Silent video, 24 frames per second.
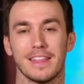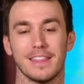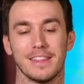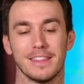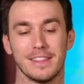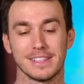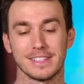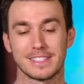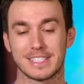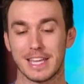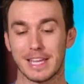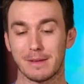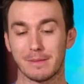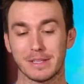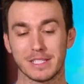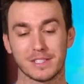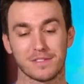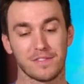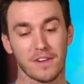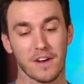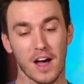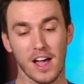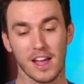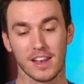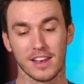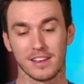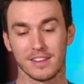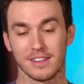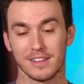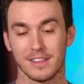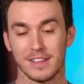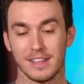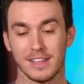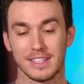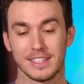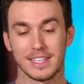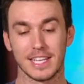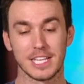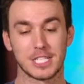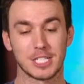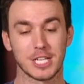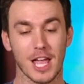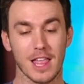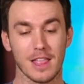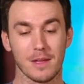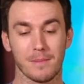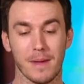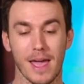This team is fun. DJ
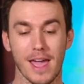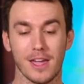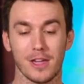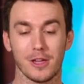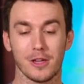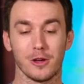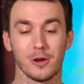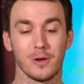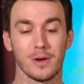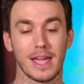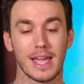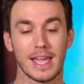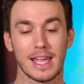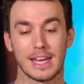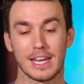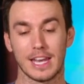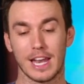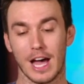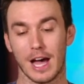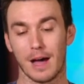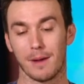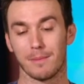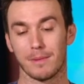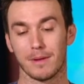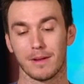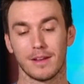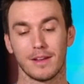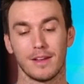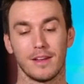LeMahieu heating up.